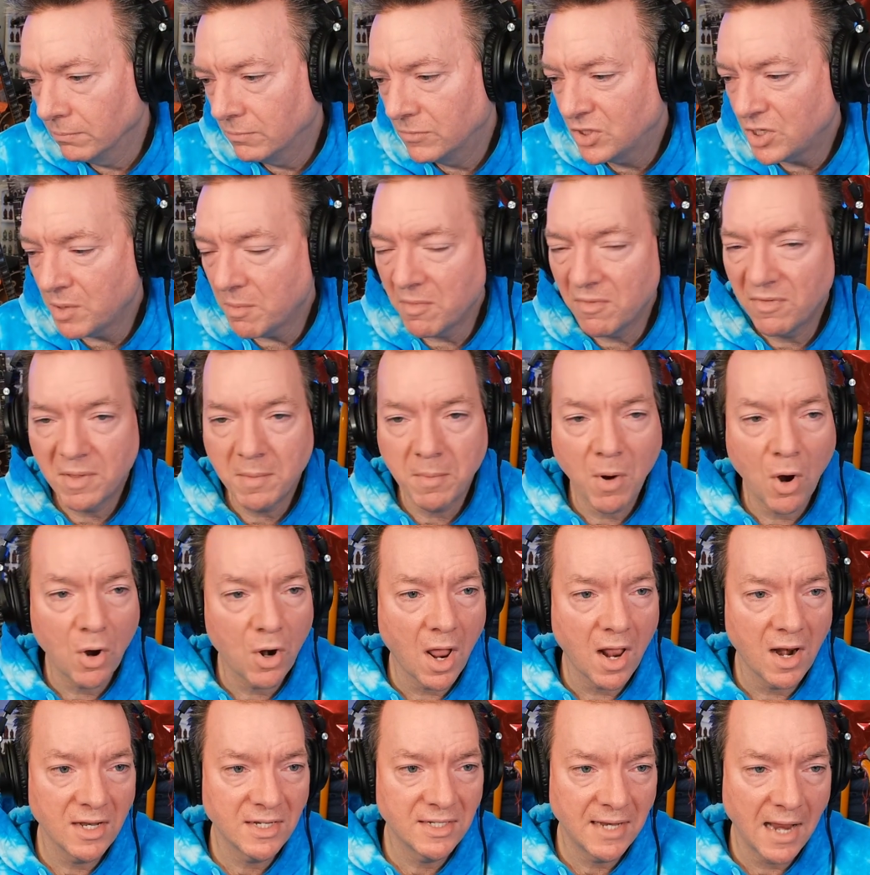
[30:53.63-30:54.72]
some of them are
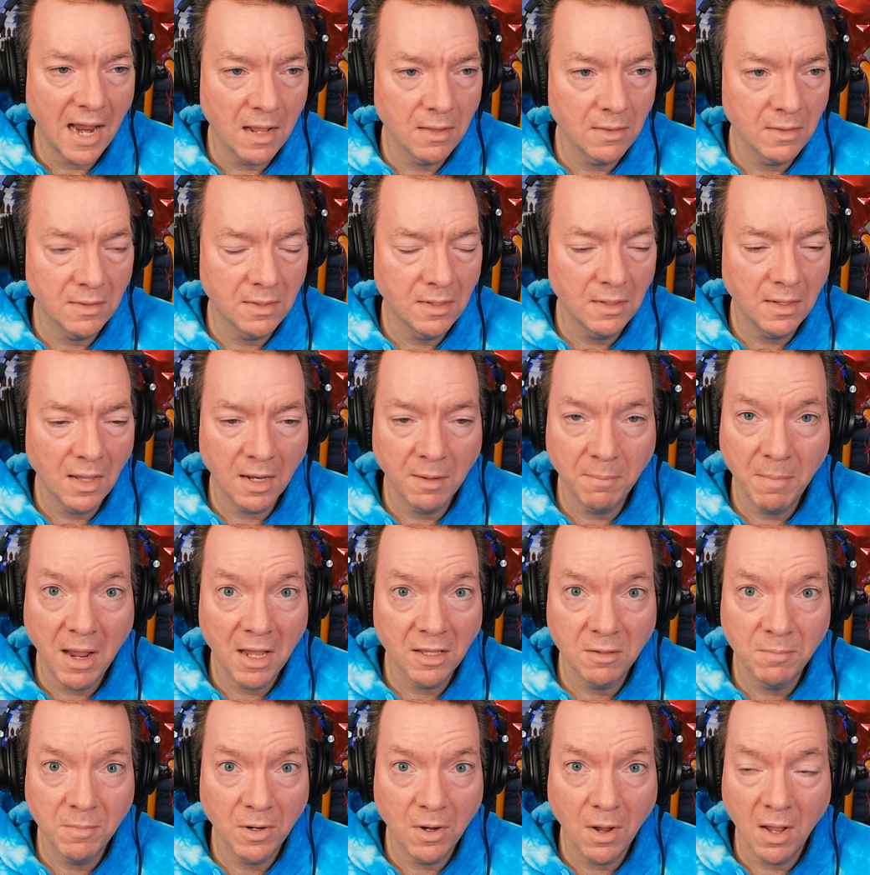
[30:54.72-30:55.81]
not as talented, like
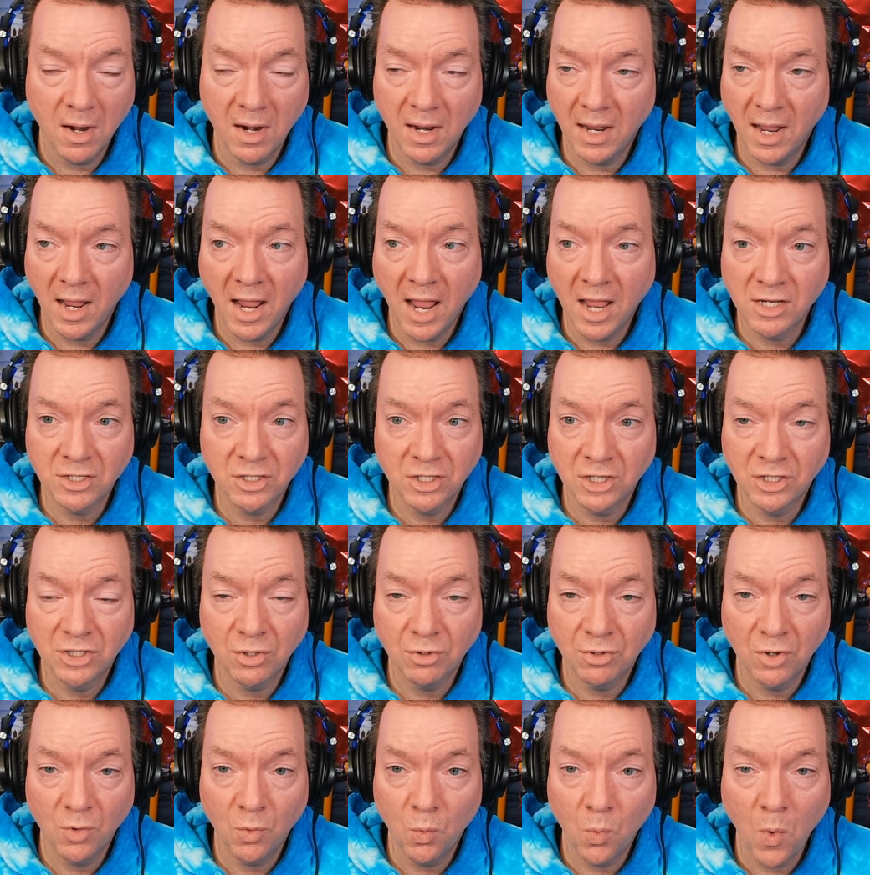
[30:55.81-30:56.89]
Matthew McConaughey has a
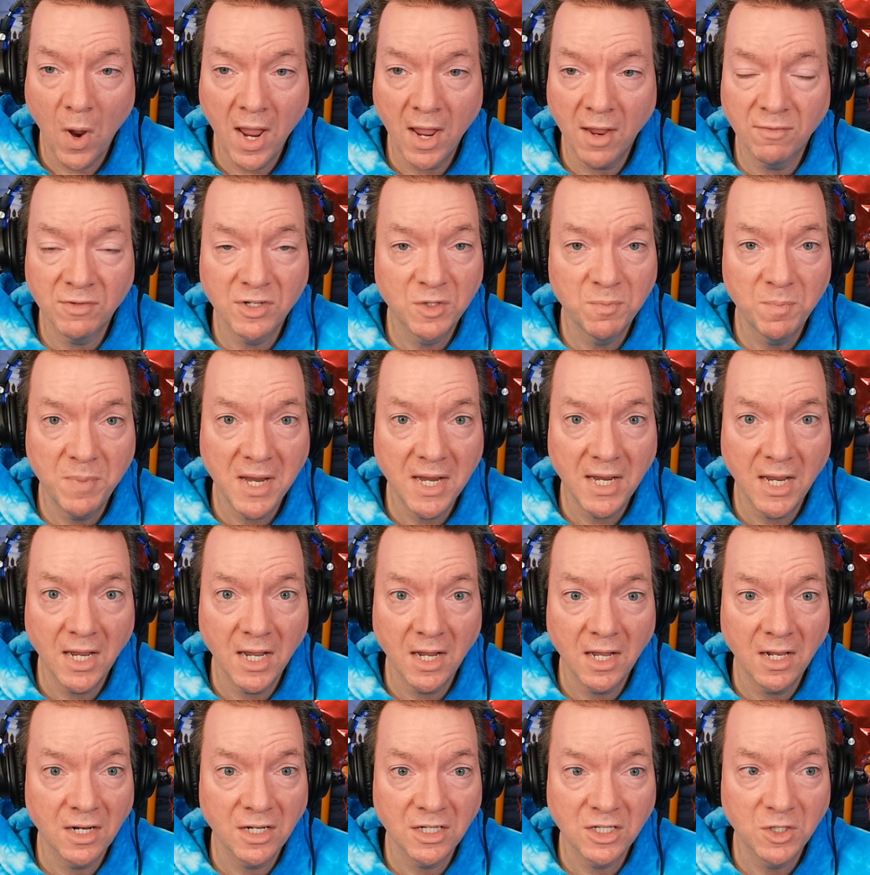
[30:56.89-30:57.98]
certain way of
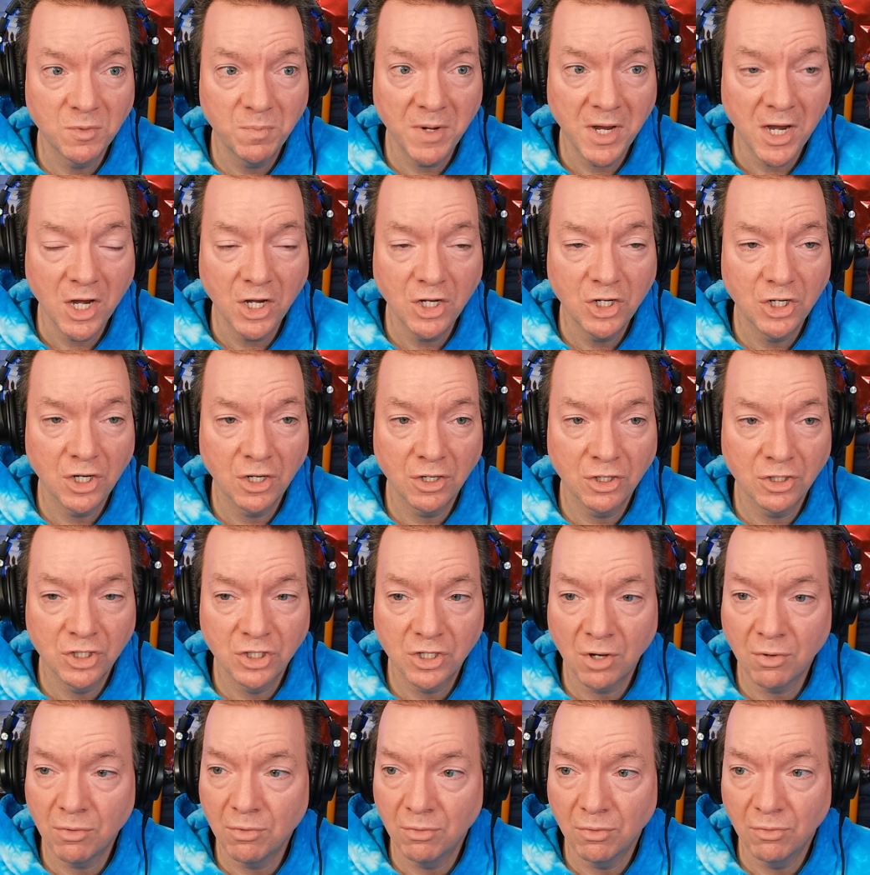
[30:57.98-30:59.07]
speaking in his speech and a
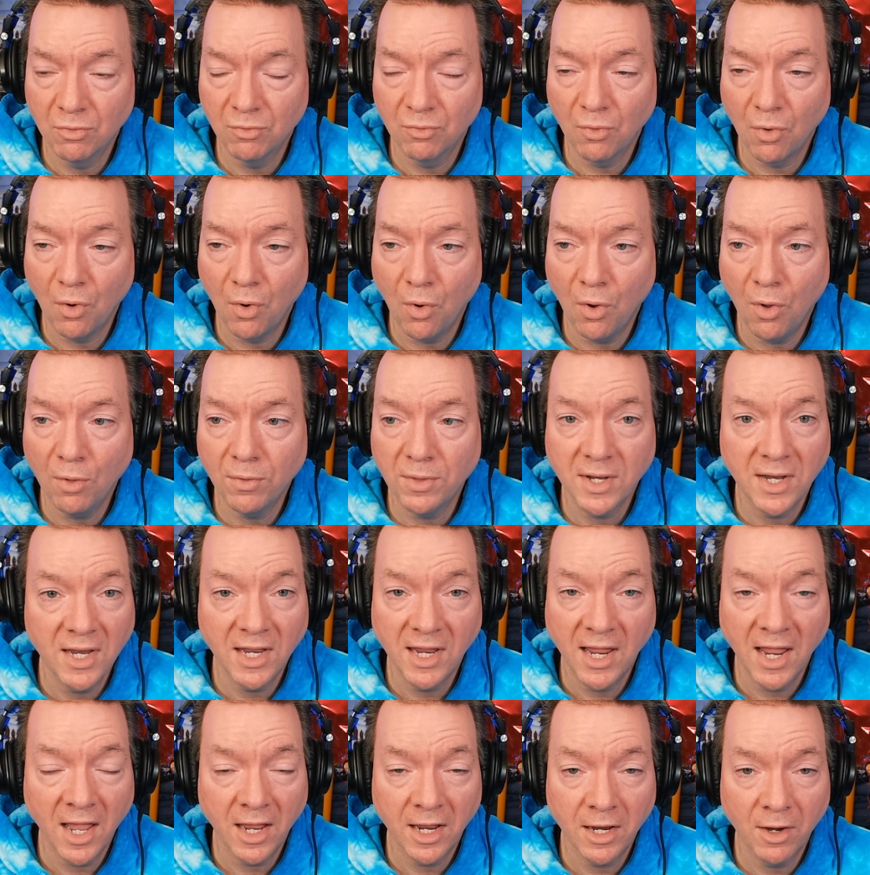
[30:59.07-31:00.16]
southern drawl that he
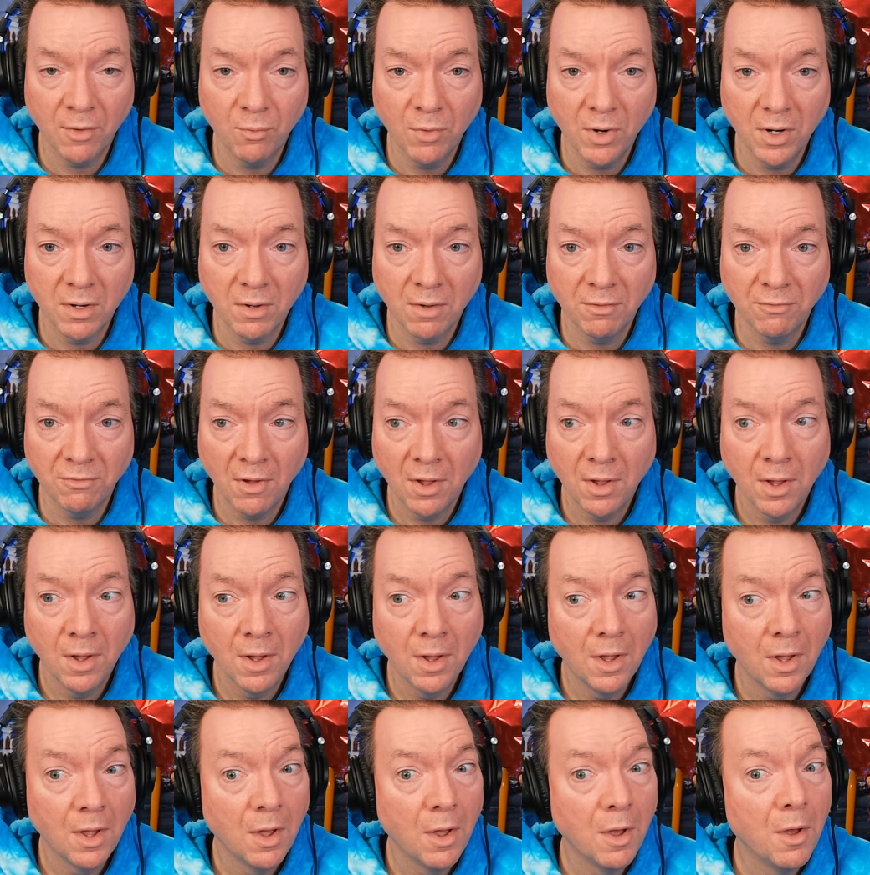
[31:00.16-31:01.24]
can't get rid of.
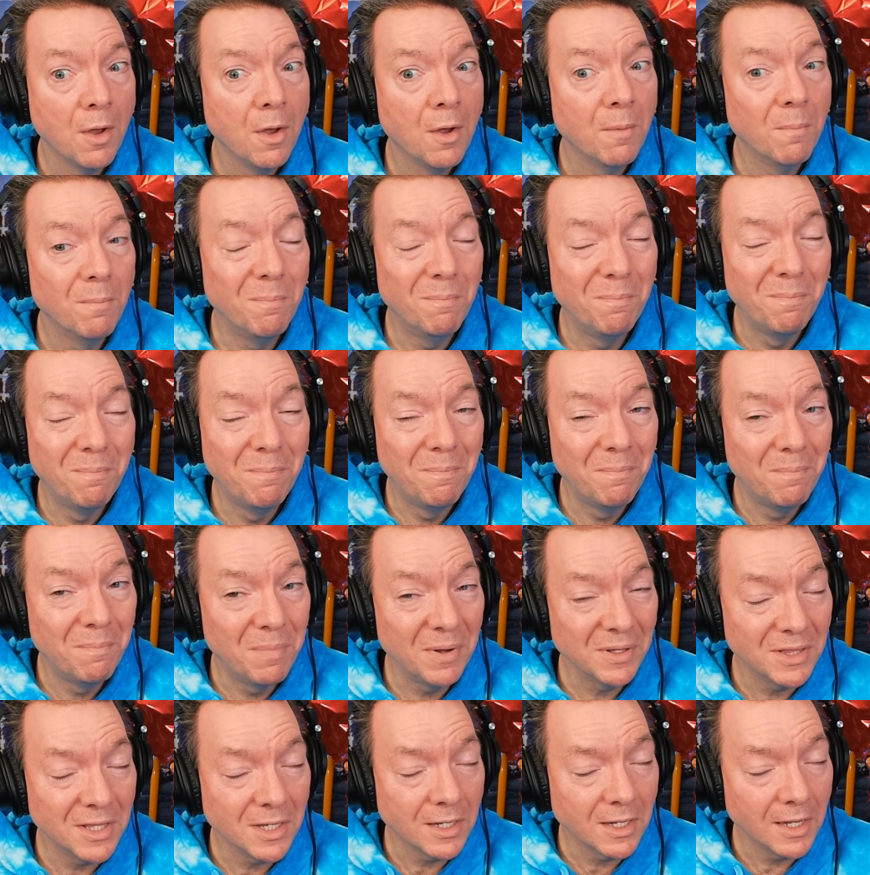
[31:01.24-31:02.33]

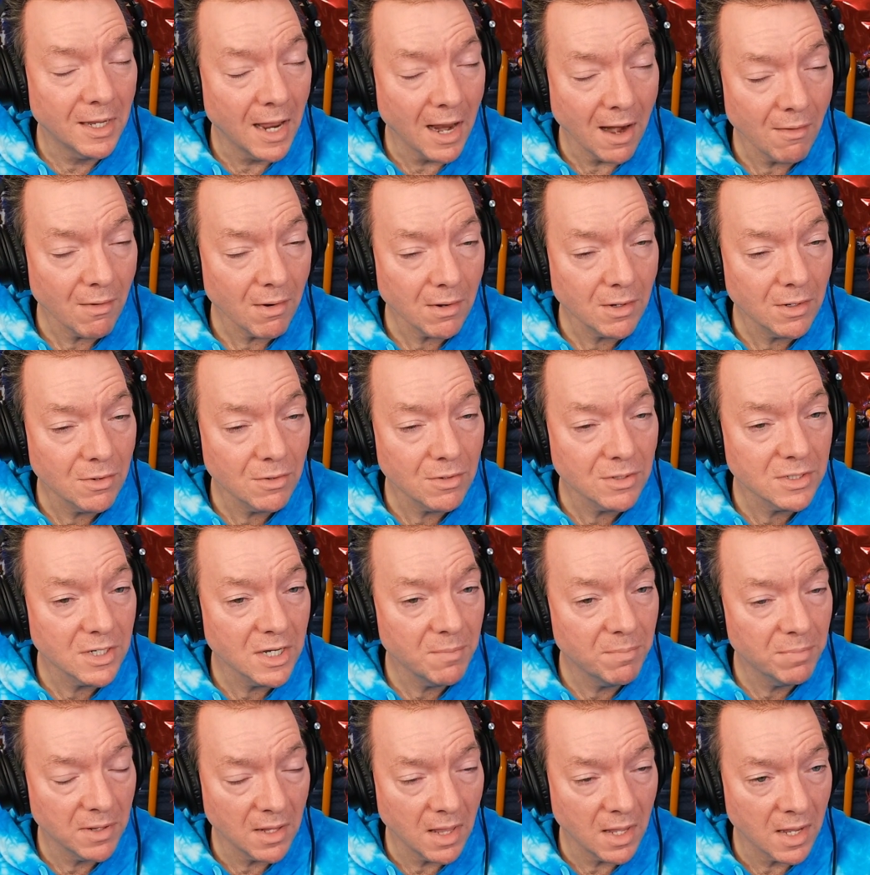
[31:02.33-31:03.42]
But the characters he
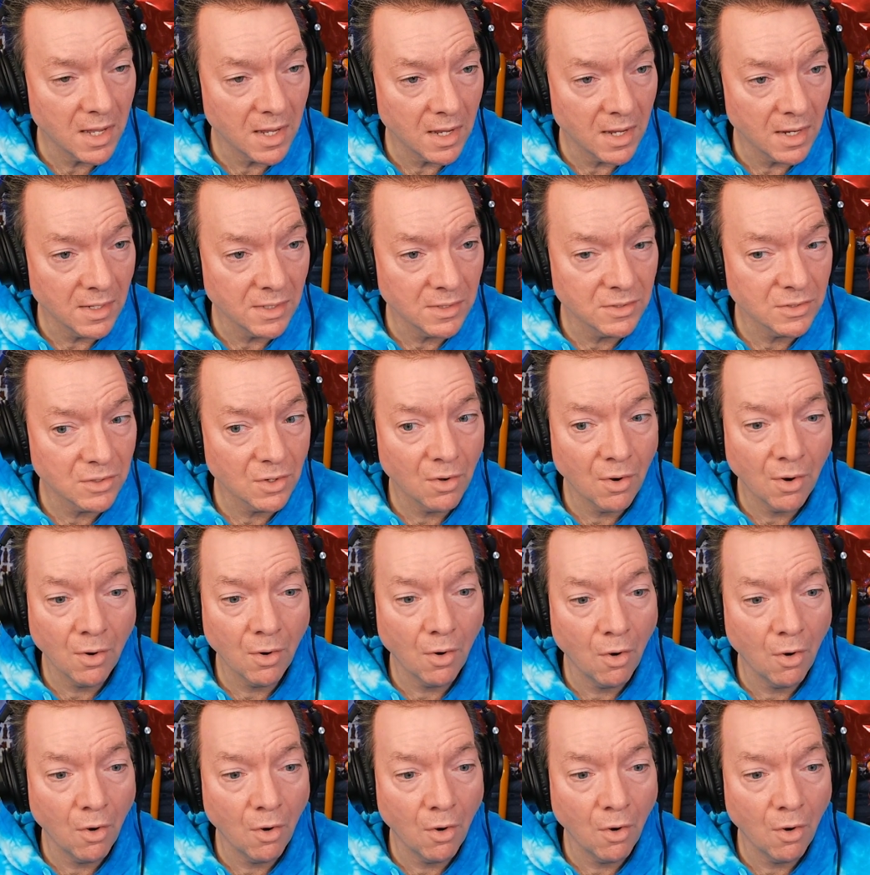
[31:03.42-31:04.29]
plays are